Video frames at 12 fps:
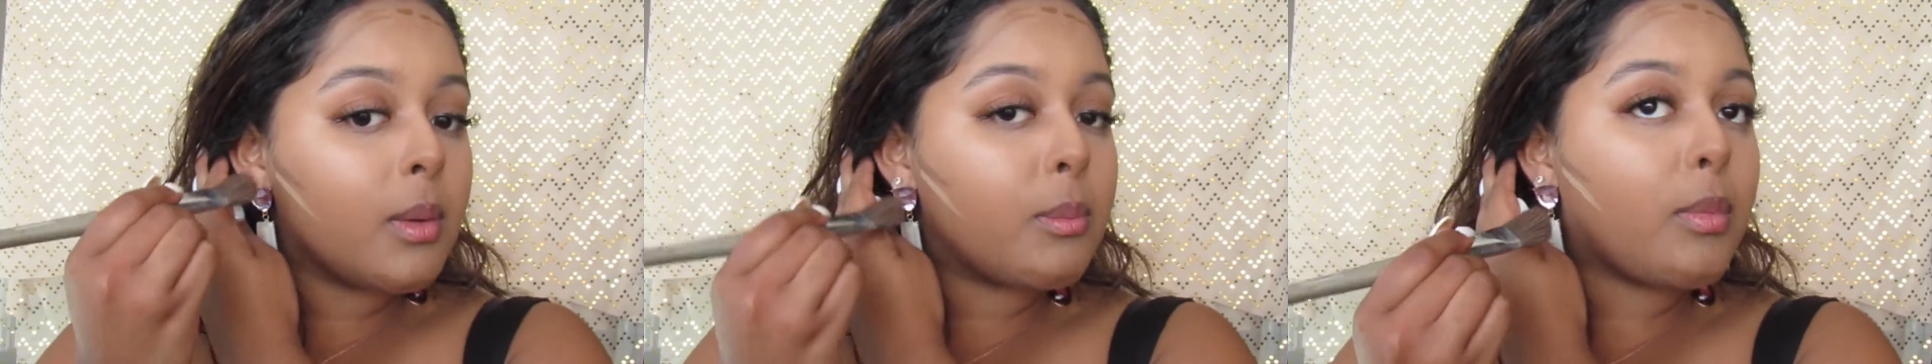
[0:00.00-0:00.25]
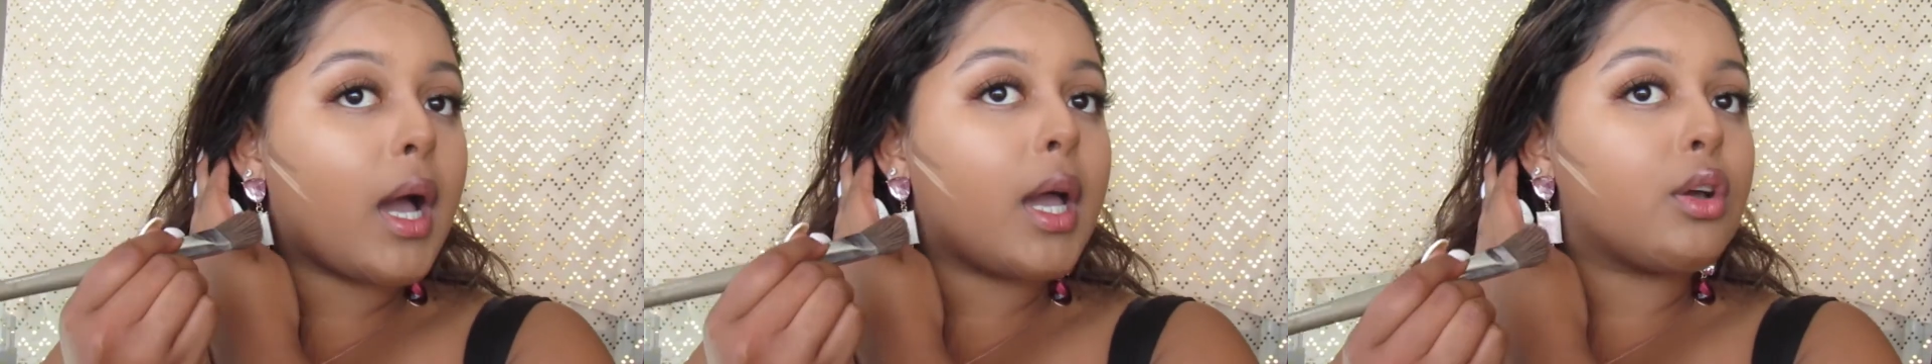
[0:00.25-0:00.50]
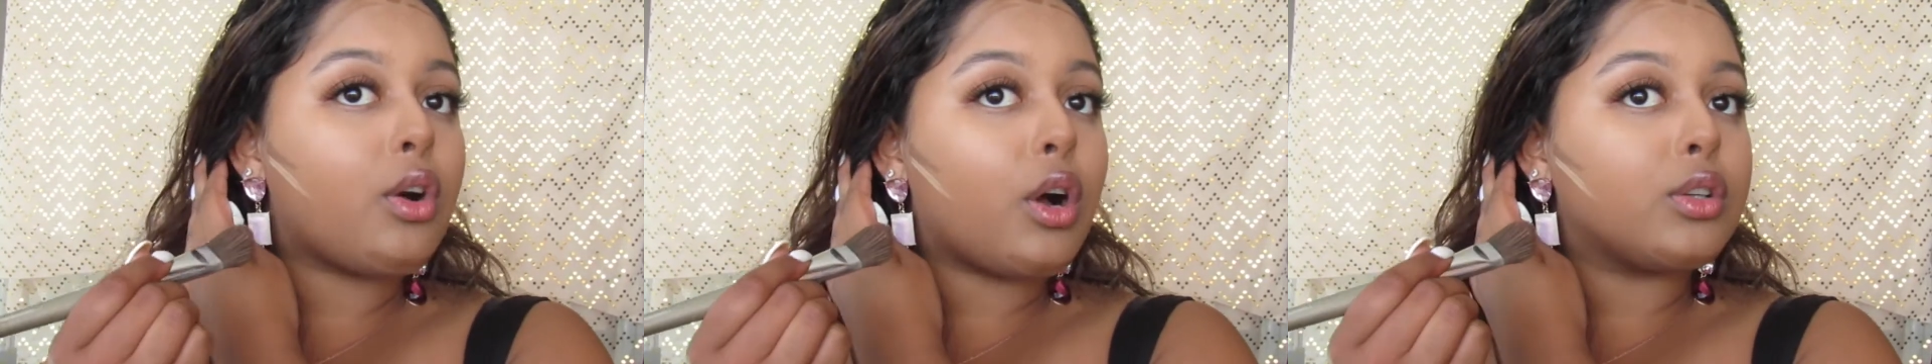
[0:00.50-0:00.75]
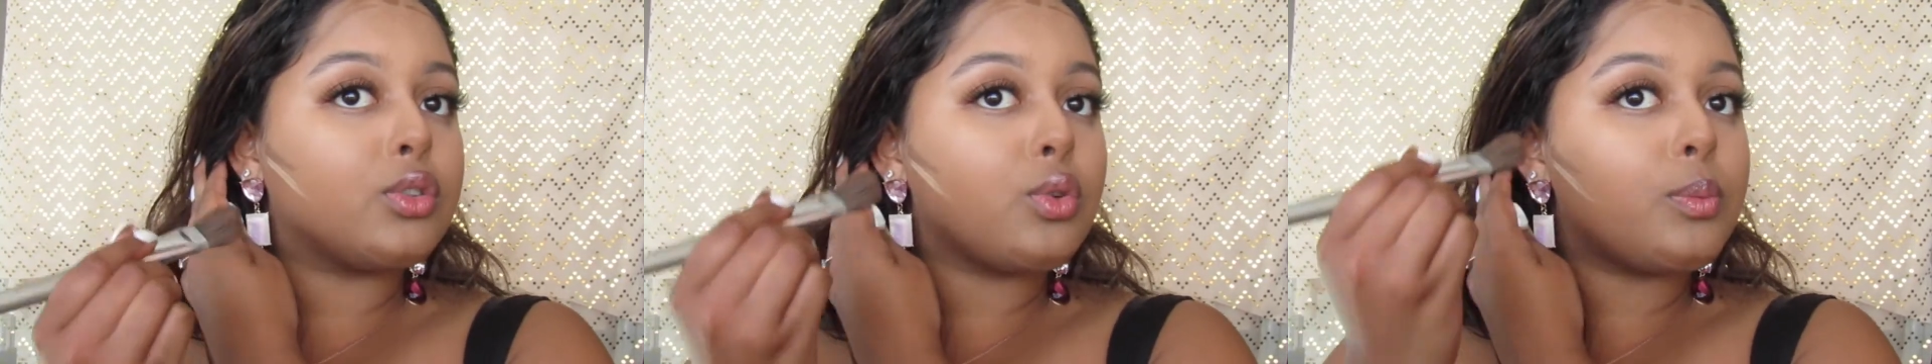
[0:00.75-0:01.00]
my
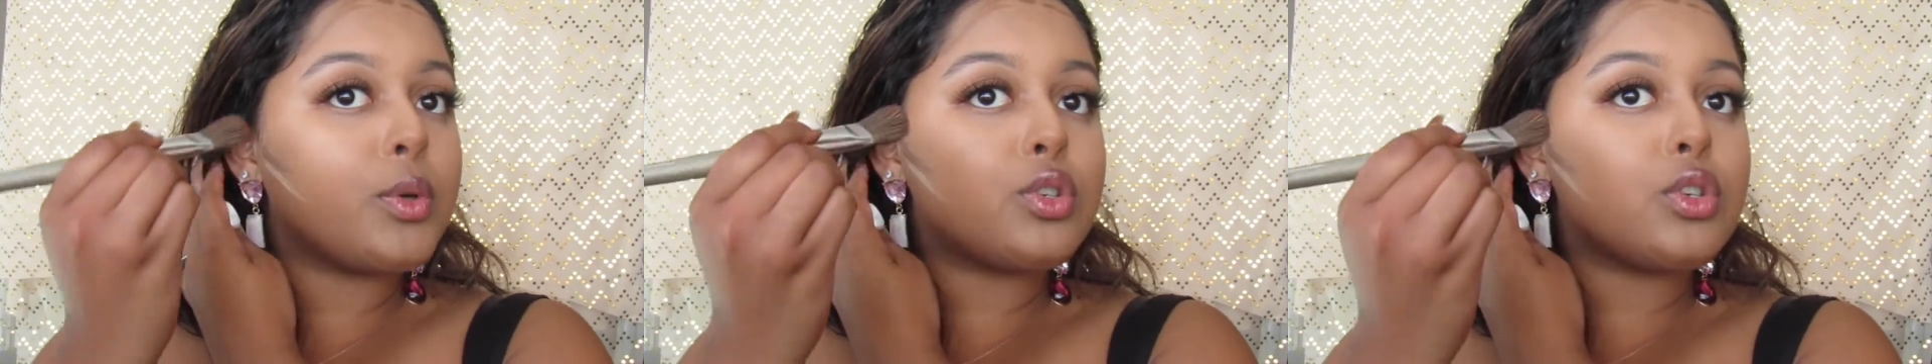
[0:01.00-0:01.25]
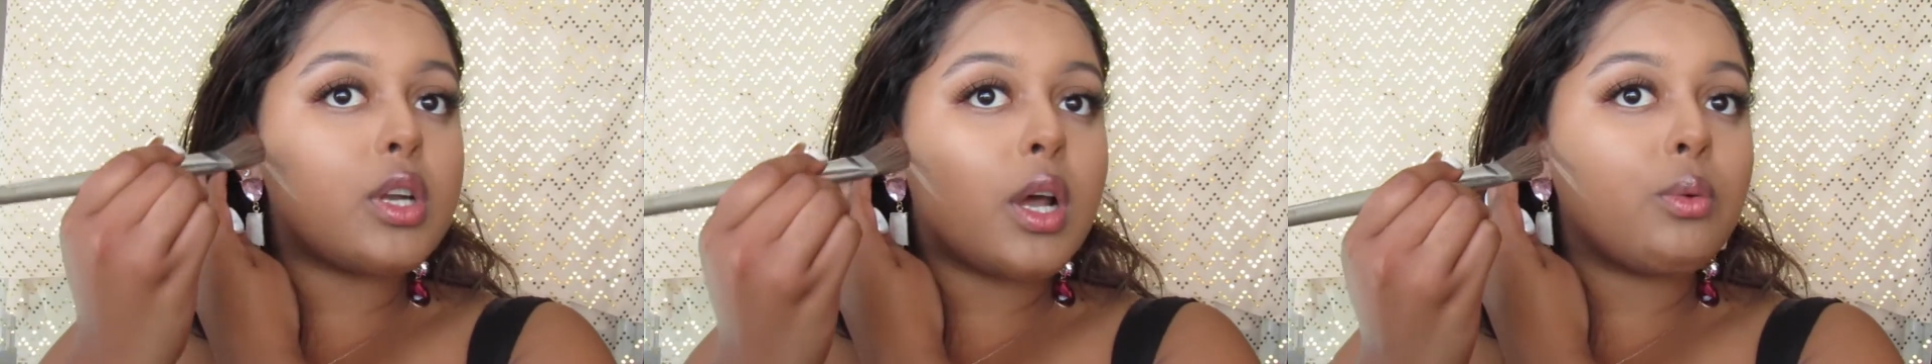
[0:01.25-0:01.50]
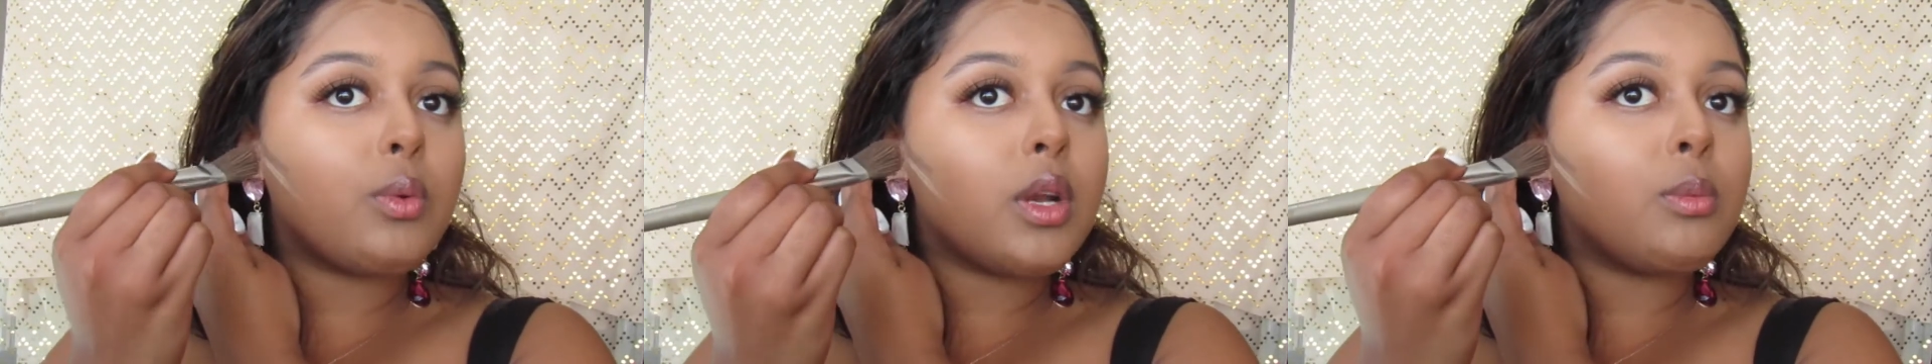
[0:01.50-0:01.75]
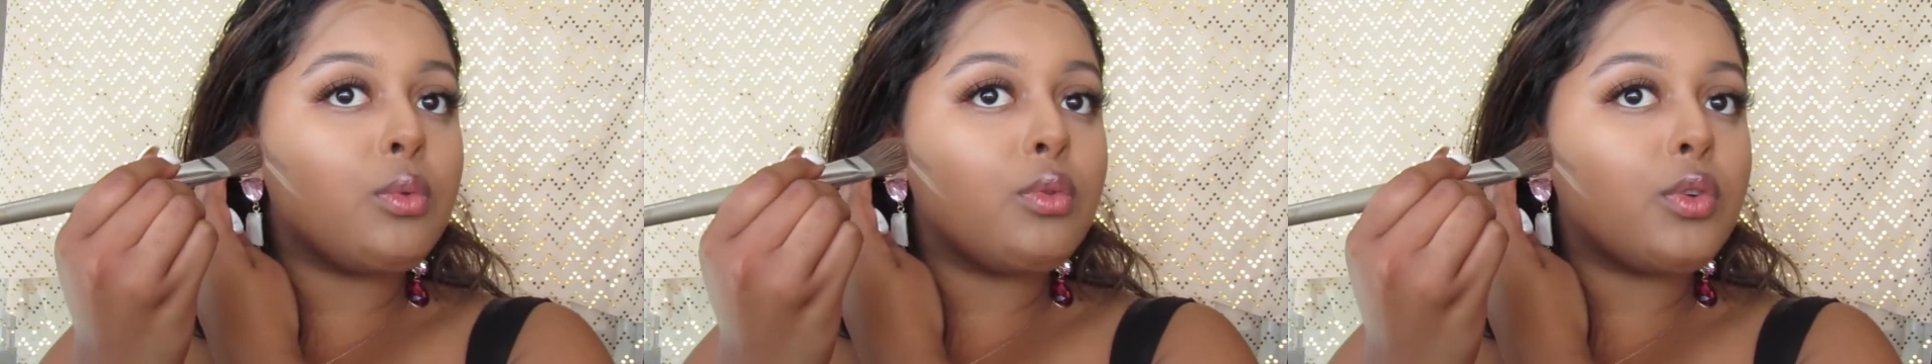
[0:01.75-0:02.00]
contour, because you don't want
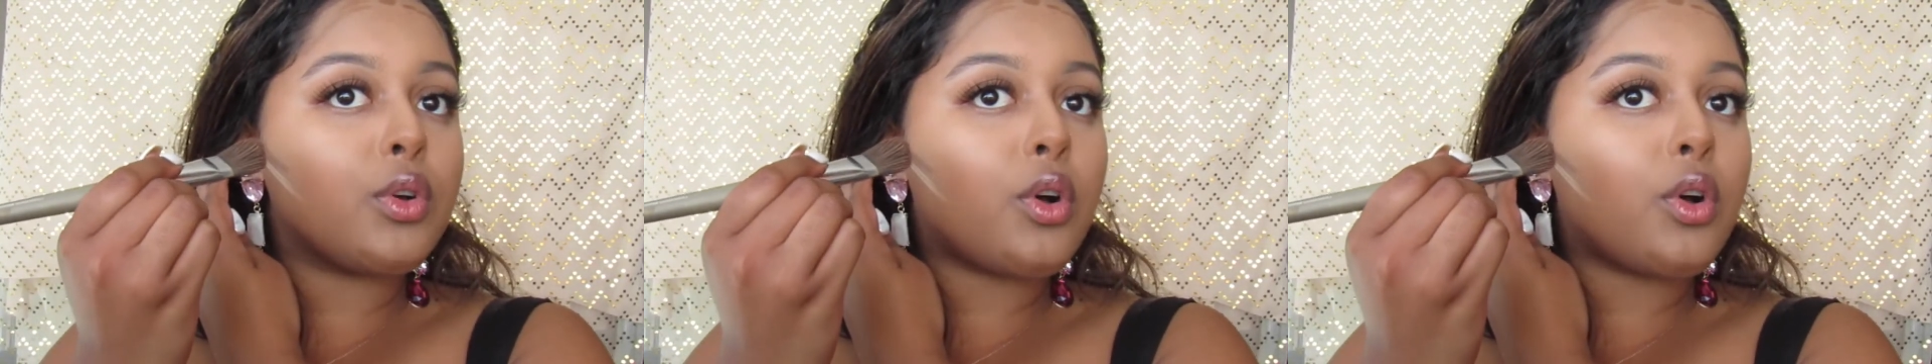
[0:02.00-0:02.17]
to move your